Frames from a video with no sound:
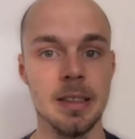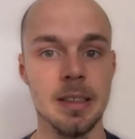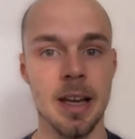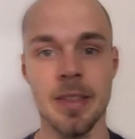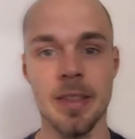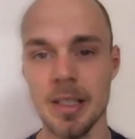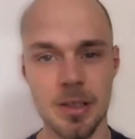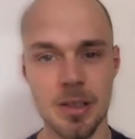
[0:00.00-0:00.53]

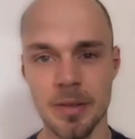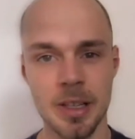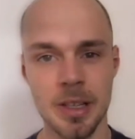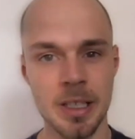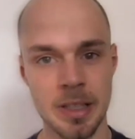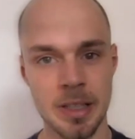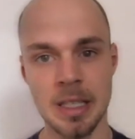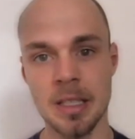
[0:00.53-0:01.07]
And that's not very
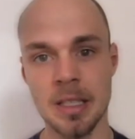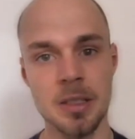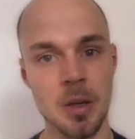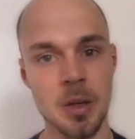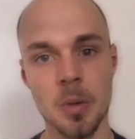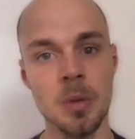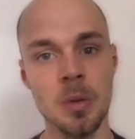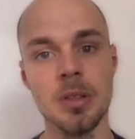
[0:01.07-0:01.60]
convenient at
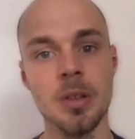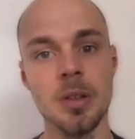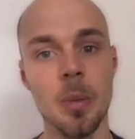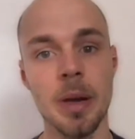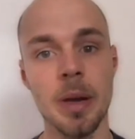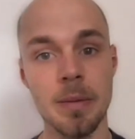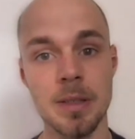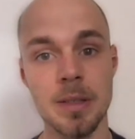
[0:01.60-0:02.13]
all, not
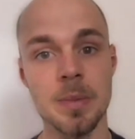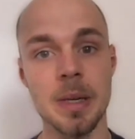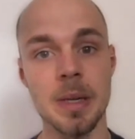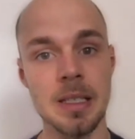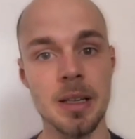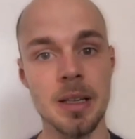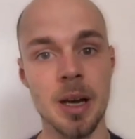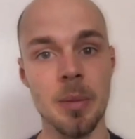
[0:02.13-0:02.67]
being able to speak
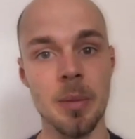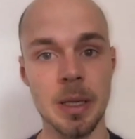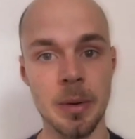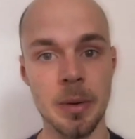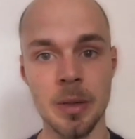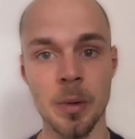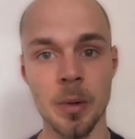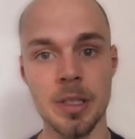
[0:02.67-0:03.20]
to the company
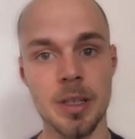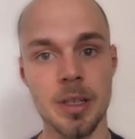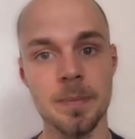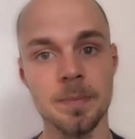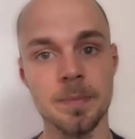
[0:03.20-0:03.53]
when you want to.